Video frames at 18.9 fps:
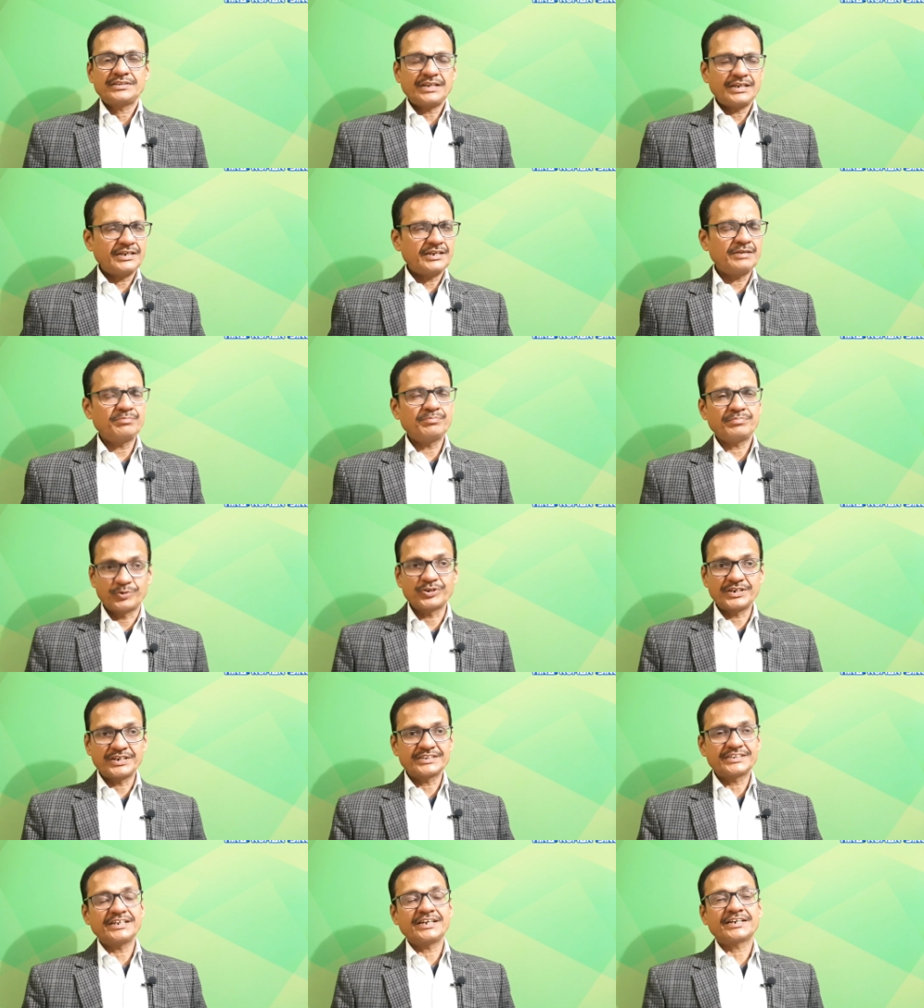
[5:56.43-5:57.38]
Then he
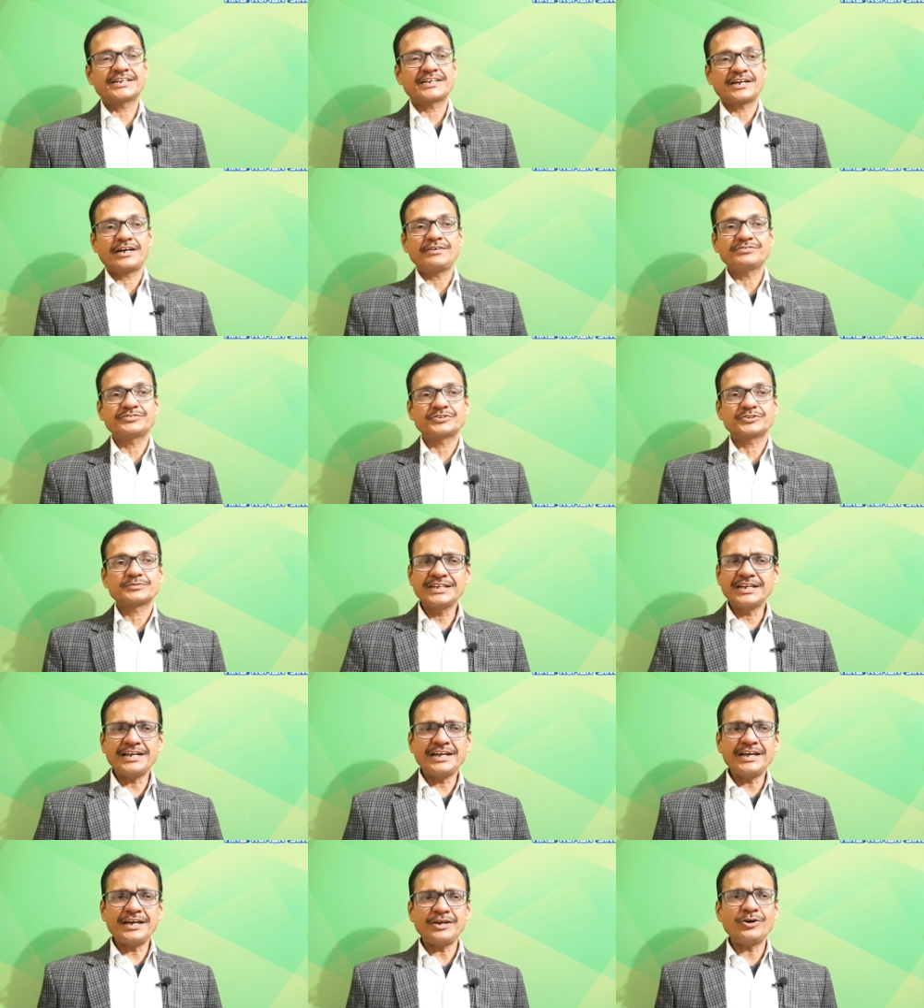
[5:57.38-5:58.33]
boarded the aircraft.
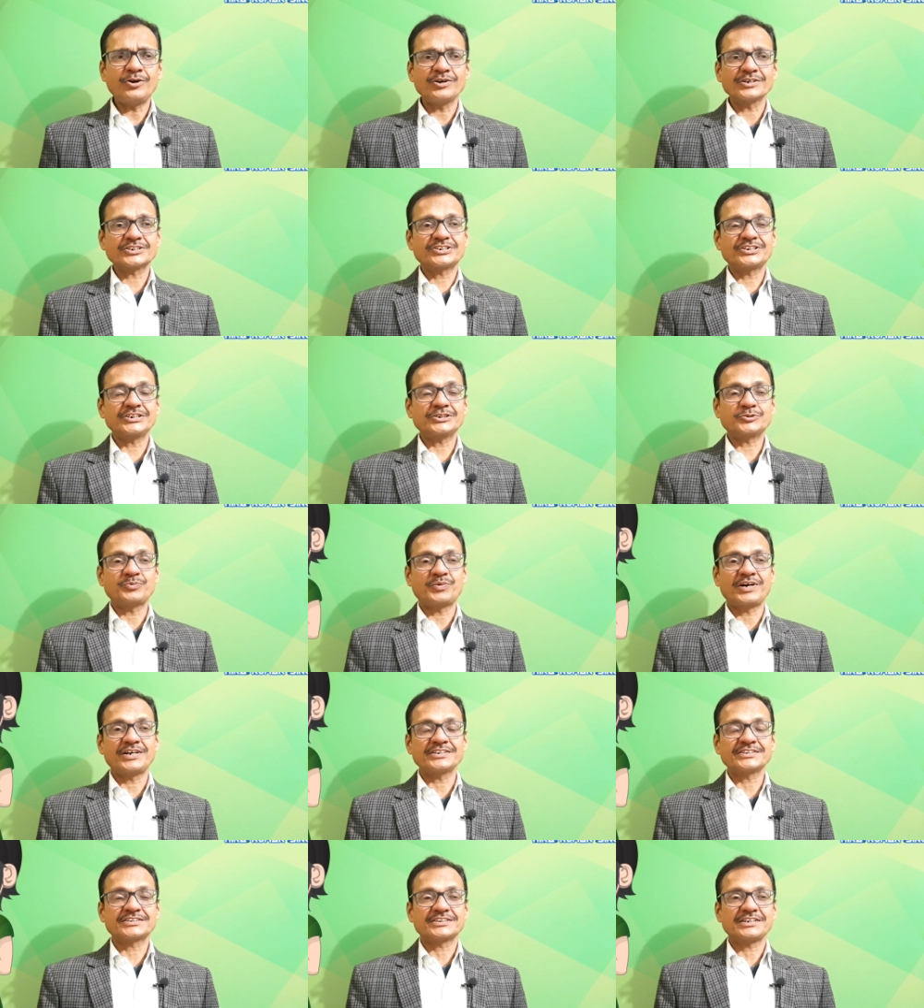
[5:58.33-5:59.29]
The air hostess
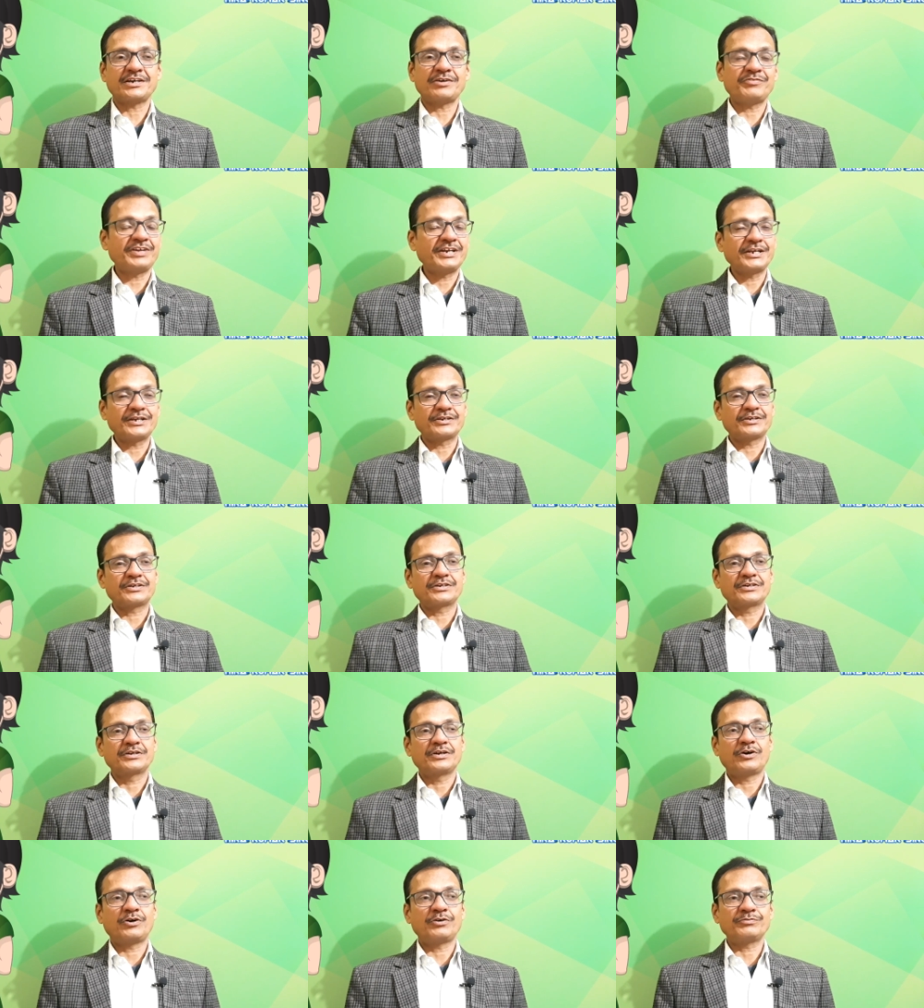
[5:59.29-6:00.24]
was
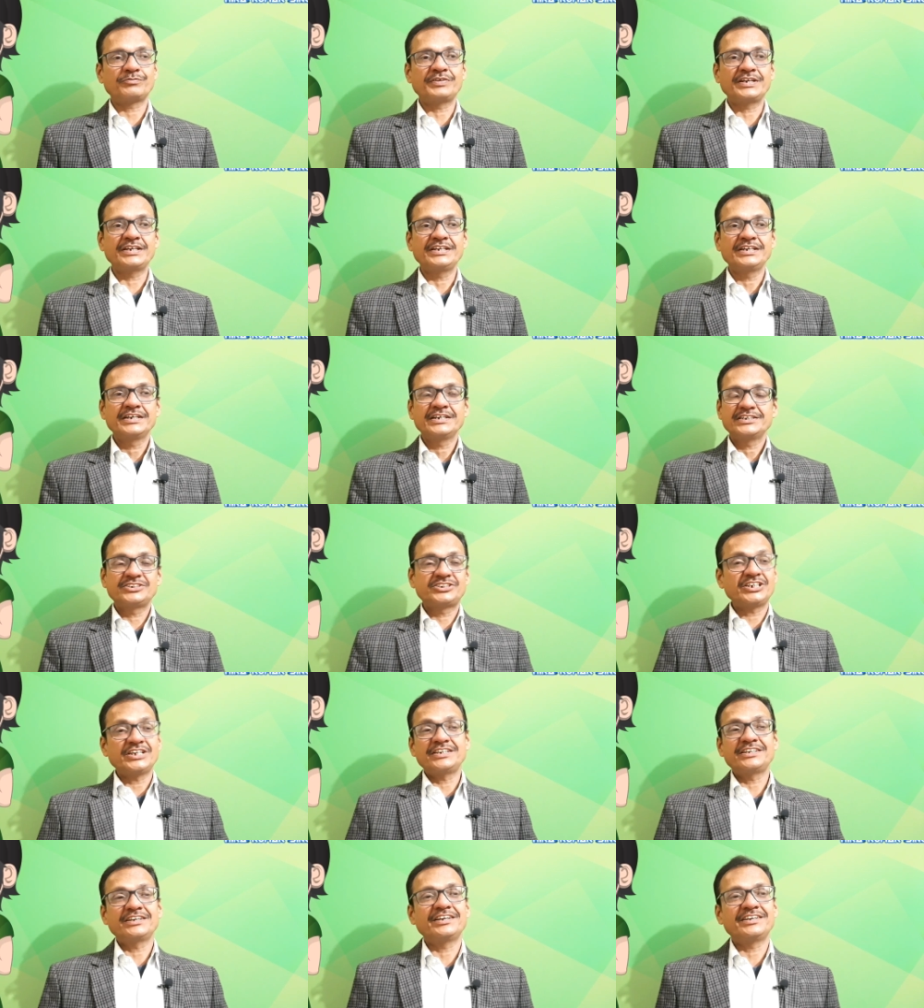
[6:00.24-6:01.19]
of very
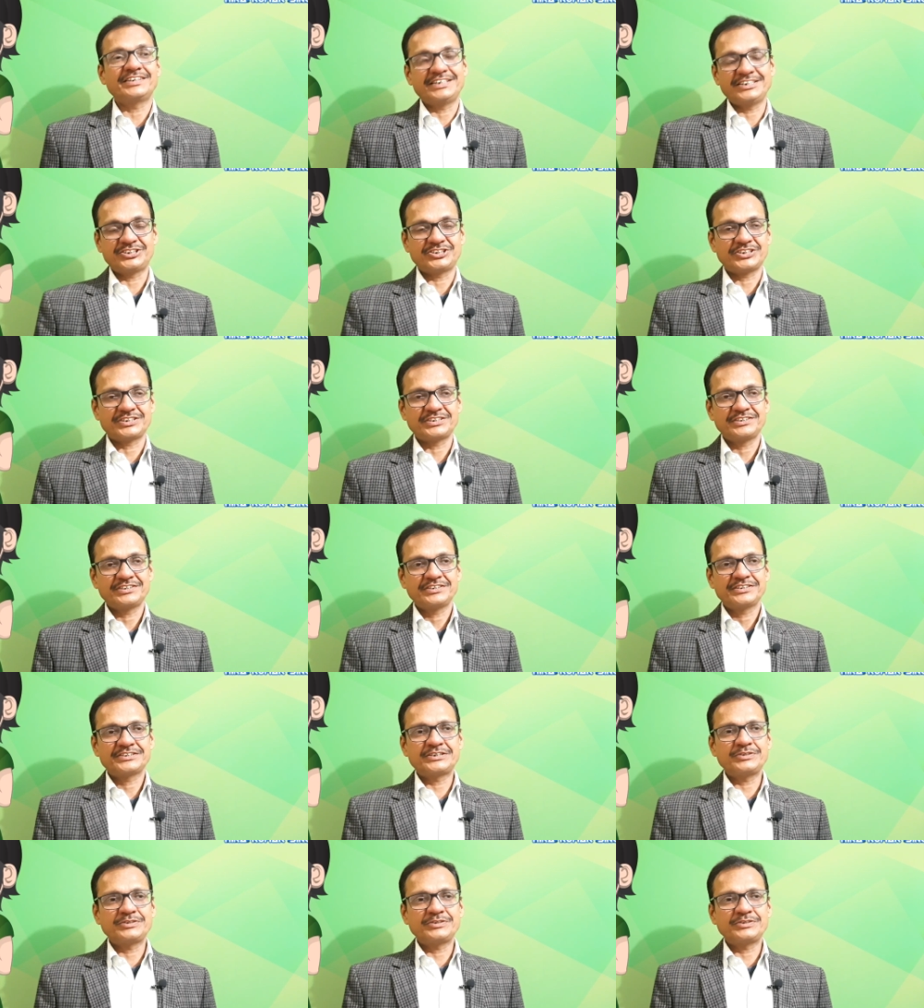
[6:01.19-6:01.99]
genial nature.